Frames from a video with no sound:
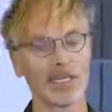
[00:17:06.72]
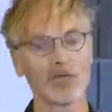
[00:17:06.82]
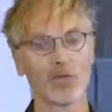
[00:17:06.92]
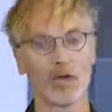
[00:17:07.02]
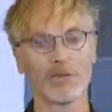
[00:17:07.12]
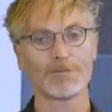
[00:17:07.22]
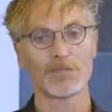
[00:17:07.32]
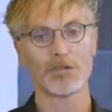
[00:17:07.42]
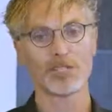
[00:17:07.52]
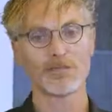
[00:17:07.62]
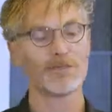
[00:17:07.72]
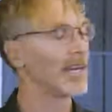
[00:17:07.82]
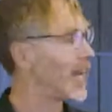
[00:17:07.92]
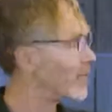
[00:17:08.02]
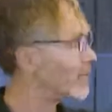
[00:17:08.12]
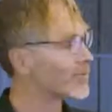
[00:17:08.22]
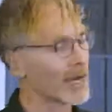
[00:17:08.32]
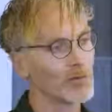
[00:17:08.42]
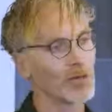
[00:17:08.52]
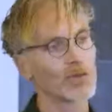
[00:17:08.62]
Living Well philosophy and
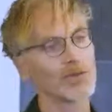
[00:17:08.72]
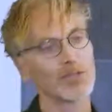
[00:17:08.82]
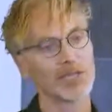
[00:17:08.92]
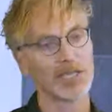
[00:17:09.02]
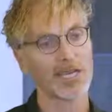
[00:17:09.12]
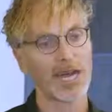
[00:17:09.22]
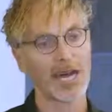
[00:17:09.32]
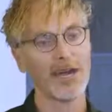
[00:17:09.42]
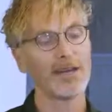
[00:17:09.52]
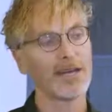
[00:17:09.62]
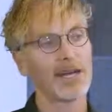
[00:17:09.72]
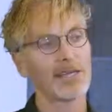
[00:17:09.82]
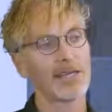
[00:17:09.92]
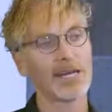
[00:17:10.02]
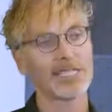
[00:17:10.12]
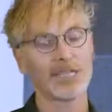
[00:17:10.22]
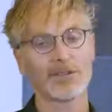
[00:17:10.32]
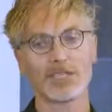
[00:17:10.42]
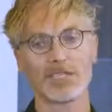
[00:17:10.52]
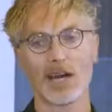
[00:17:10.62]
framework, which you see here. And the idea
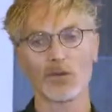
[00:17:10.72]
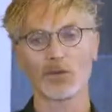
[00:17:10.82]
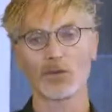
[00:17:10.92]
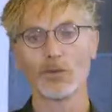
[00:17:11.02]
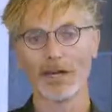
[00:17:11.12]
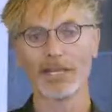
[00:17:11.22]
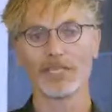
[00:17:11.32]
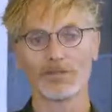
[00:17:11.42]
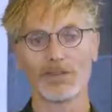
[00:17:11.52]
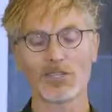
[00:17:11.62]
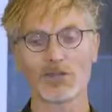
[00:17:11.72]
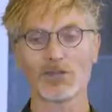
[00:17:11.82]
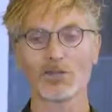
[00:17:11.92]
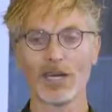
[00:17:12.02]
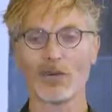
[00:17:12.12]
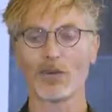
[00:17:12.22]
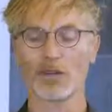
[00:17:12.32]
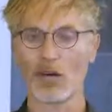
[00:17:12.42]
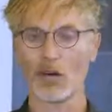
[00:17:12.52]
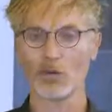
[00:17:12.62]
is that we're all individuals, we're
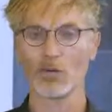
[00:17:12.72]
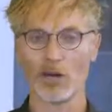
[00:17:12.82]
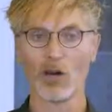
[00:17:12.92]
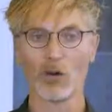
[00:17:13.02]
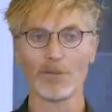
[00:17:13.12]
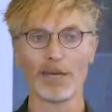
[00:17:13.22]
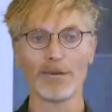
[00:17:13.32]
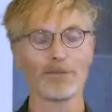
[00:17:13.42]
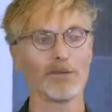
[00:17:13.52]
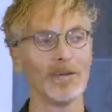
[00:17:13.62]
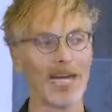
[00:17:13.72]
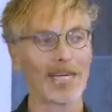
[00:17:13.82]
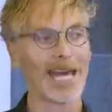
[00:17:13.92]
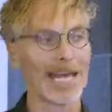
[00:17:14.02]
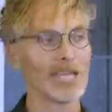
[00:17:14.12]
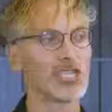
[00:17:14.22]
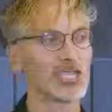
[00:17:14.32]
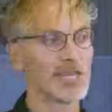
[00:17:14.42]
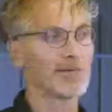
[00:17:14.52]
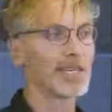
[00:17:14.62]
whole people, and energy
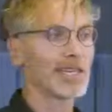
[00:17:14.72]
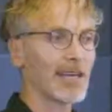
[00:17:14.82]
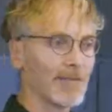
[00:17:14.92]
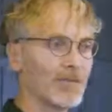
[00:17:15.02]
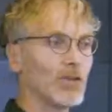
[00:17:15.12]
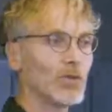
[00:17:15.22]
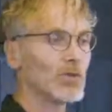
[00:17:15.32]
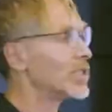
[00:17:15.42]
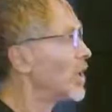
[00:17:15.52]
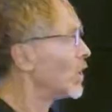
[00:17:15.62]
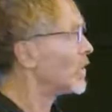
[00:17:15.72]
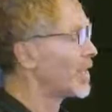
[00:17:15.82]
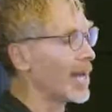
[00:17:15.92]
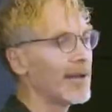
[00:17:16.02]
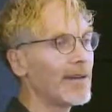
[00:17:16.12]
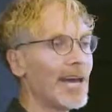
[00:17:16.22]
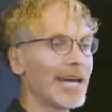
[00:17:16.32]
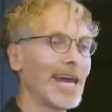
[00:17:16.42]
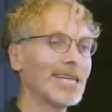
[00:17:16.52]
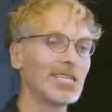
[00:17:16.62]
is something that fuels the whole thing.
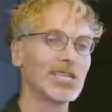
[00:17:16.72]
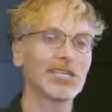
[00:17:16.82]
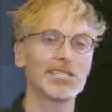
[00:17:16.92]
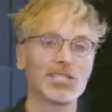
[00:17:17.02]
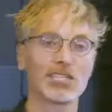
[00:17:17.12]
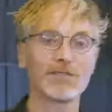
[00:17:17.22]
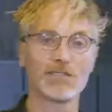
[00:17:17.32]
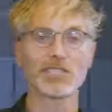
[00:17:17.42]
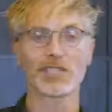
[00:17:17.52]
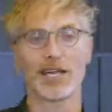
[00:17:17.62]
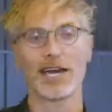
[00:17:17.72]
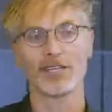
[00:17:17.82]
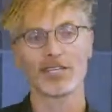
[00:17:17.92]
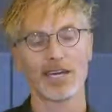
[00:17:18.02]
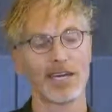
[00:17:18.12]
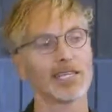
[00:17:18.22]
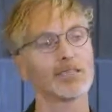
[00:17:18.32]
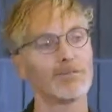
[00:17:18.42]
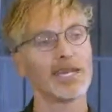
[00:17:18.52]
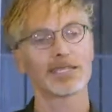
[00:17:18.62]
And energy isn't just physical energy,
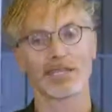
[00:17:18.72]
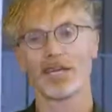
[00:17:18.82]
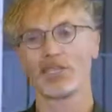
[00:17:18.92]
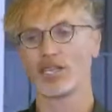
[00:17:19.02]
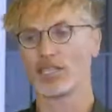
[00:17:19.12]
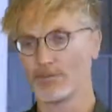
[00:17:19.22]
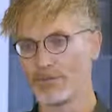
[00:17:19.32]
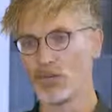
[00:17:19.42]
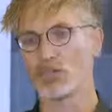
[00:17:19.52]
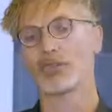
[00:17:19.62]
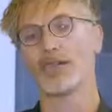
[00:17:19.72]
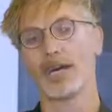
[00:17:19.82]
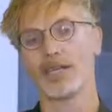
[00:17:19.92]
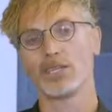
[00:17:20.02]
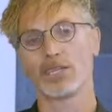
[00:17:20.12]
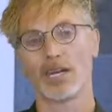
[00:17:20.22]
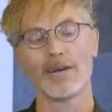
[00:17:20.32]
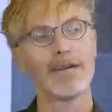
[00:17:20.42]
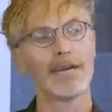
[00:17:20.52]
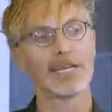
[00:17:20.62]
it's mental energy, it's emotional energy,
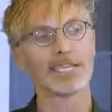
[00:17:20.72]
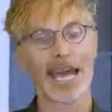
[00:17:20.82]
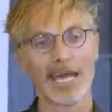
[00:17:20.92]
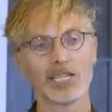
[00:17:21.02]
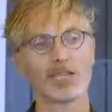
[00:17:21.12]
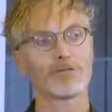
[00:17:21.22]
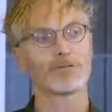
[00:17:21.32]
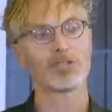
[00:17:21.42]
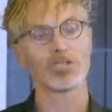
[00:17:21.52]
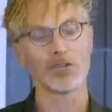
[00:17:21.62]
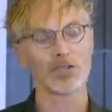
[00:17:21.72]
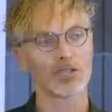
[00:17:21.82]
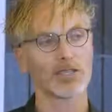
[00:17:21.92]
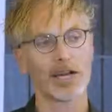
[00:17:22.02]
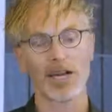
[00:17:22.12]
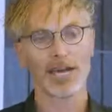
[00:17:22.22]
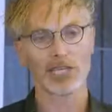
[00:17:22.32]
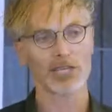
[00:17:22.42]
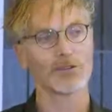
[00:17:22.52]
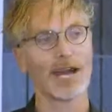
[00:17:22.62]
it's energy from social
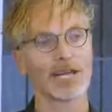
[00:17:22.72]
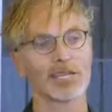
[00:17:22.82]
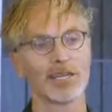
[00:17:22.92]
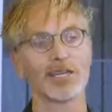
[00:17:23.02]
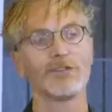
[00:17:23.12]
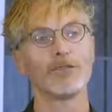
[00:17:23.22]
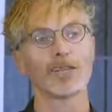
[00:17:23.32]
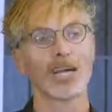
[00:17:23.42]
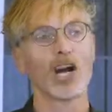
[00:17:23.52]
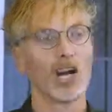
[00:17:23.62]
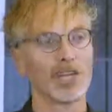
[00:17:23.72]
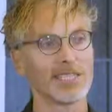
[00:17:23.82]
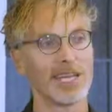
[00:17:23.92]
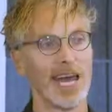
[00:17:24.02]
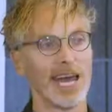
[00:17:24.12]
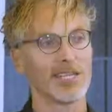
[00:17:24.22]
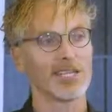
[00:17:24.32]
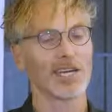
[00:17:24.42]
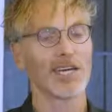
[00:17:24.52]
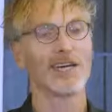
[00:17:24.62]
interaction. And if you harness that
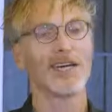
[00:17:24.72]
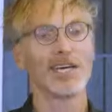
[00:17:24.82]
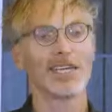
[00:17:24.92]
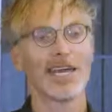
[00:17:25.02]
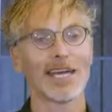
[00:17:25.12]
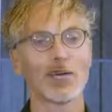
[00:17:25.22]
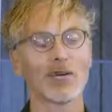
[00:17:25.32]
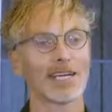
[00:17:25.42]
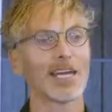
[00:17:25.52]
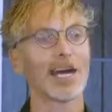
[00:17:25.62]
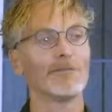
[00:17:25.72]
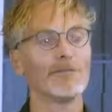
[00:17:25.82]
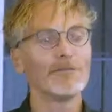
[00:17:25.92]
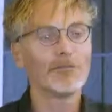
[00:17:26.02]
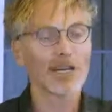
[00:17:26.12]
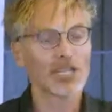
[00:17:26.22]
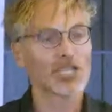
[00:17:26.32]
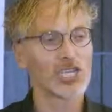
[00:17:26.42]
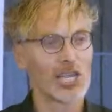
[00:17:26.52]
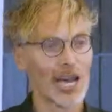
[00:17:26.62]
energy, then you can and
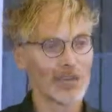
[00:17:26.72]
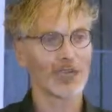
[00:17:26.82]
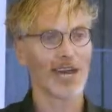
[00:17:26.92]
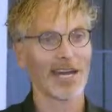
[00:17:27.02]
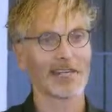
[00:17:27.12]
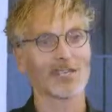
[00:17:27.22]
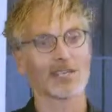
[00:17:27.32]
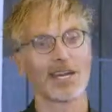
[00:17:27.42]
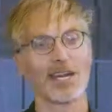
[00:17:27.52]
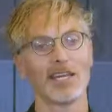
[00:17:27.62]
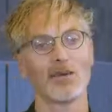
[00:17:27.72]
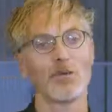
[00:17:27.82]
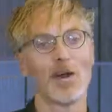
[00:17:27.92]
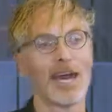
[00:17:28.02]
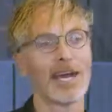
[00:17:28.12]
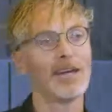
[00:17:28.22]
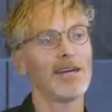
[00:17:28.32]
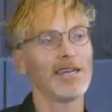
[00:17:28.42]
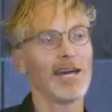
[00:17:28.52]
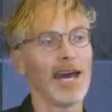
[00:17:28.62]
channel that energy in a way
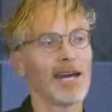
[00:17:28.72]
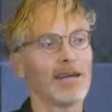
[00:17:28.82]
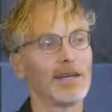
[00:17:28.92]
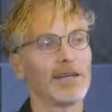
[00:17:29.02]
that